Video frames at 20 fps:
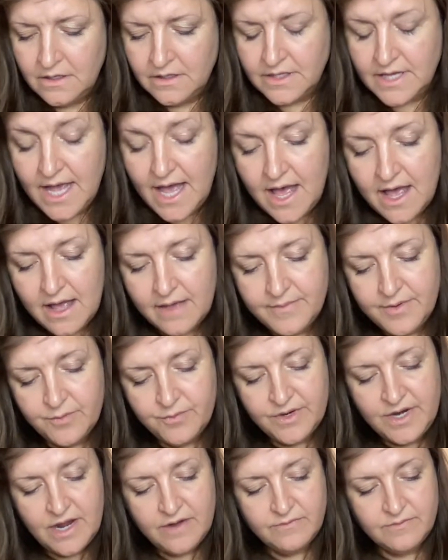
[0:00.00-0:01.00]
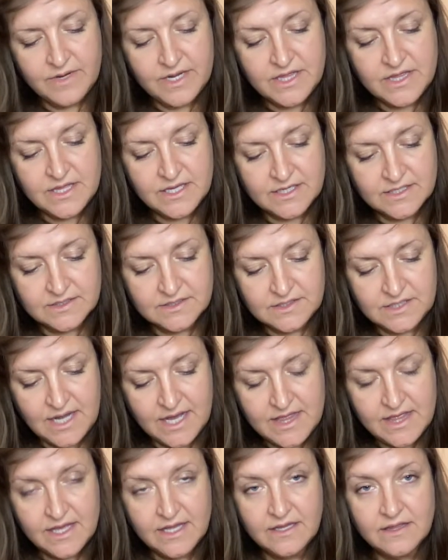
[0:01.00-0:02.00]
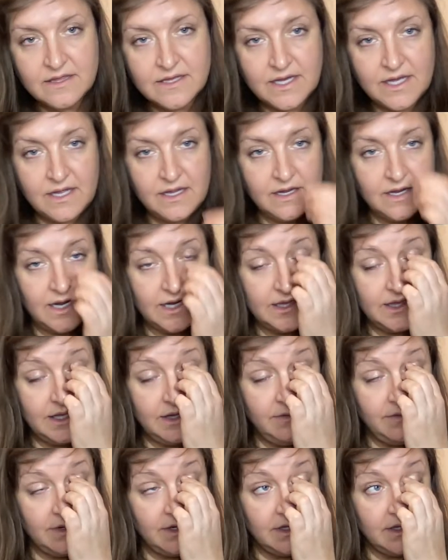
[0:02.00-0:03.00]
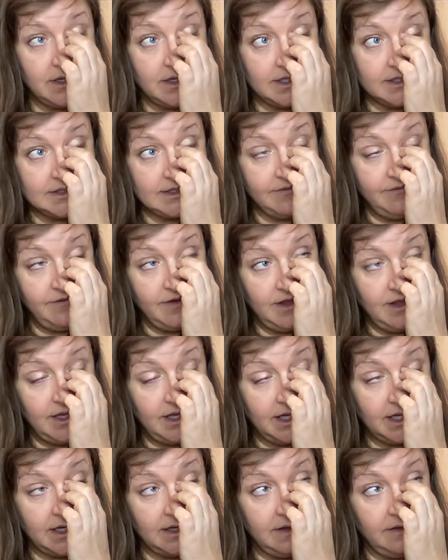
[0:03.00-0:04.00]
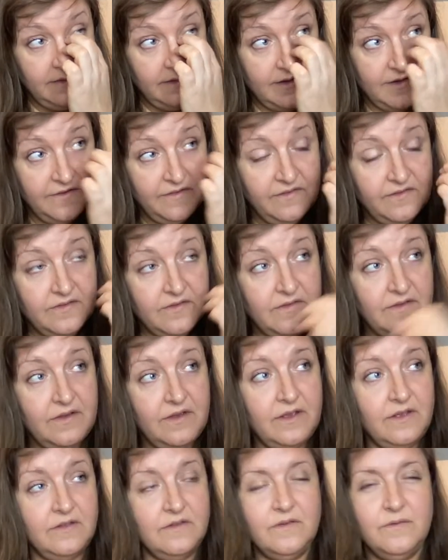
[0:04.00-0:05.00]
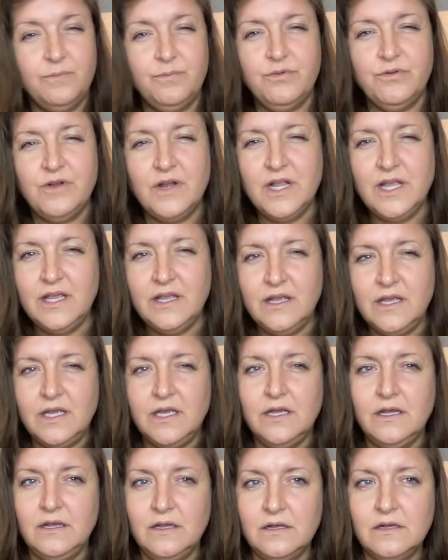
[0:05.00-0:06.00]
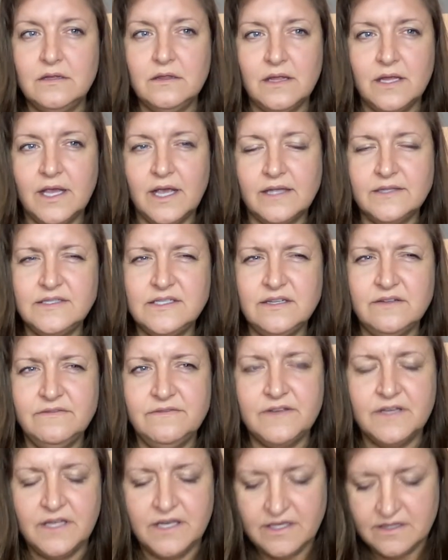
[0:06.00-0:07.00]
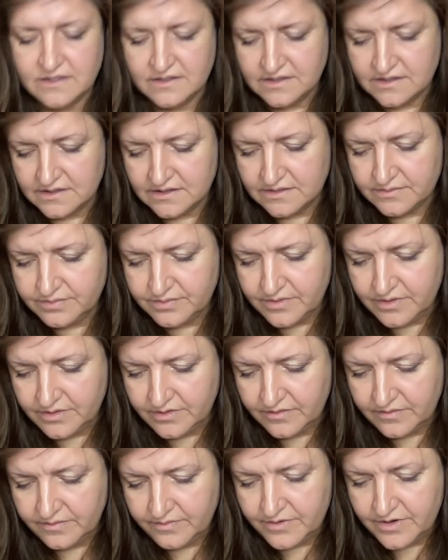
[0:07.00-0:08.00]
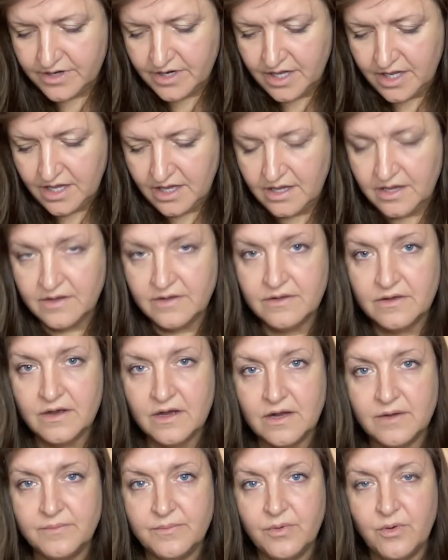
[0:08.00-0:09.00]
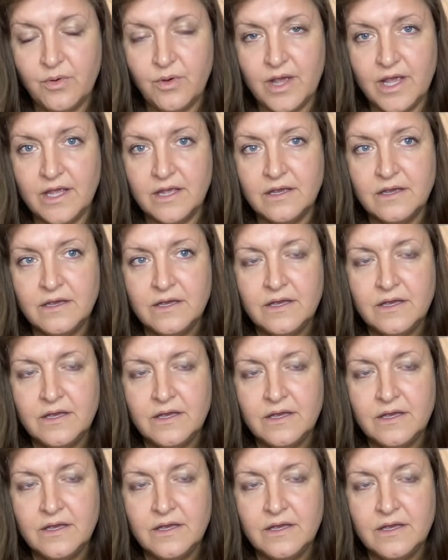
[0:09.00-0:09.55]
Yeah, I mean, when I read this, I think one of the things I feel like this is pretty like I still feel like this is pretty on point,